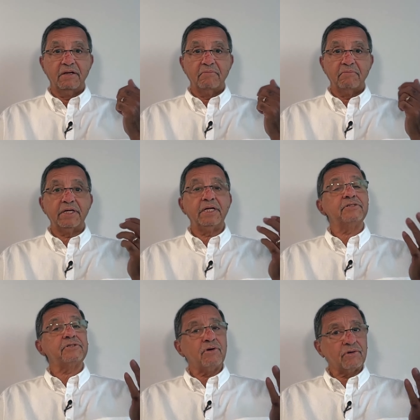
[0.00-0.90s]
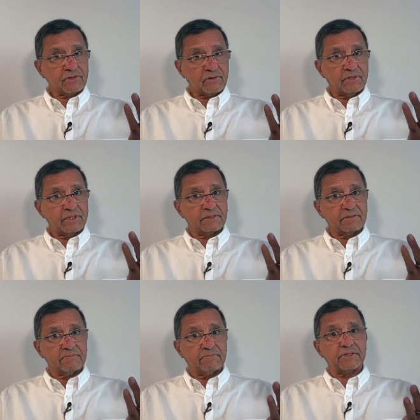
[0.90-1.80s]
But he has no choice
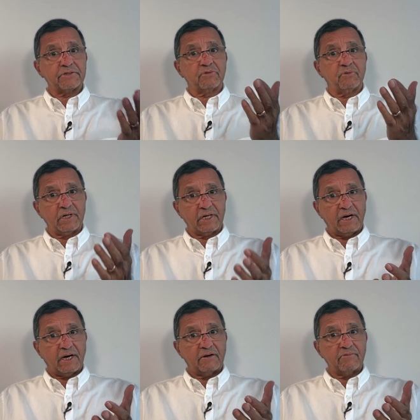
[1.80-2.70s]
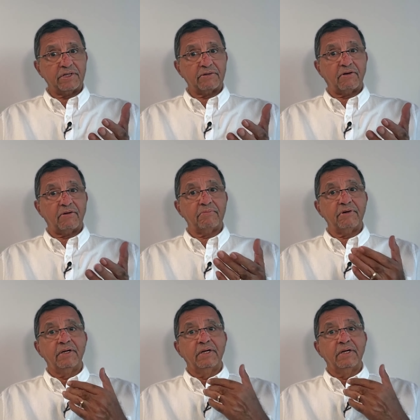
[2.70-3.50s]
but to work hard with Tom